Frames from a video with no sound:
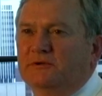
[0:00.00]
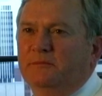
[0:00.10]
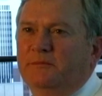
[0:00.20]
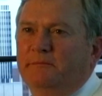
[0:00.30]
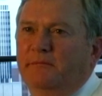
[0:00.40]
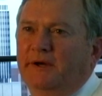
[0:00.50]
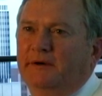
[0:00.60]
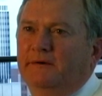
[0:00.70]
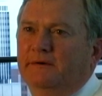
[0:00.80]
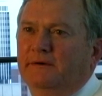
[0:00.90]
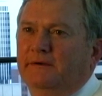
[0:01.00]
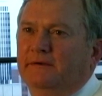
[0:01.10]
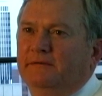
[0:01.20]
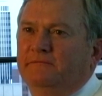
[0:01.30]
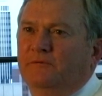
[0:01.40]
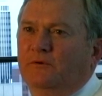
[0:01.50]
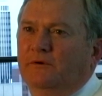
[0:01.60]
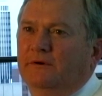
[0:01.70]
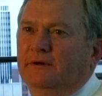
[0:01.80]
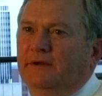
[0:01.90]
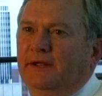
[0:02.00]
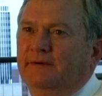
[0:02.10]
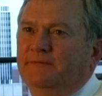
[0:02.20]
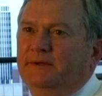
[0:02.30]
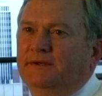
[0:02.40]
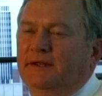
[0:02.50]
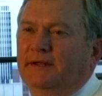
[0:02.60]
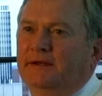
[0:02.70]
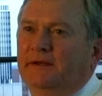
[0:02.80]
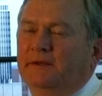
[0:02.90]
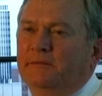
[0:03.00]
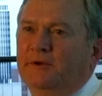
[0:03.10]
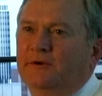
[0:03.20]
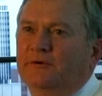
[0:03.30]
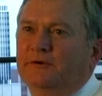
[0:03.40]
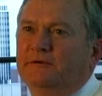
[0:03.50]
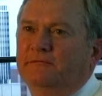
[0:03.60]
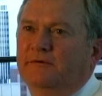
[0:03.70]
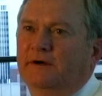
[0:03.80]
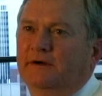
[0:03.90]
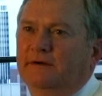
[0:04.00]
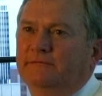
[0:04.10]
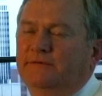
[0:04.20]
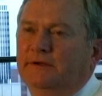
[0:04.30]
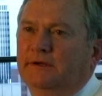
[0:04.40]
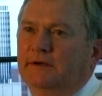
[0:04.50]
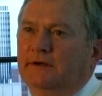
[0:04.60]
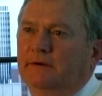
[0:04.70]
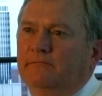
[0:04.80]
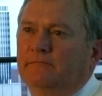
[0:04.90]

a little bit better for having had him here and involved. Uh,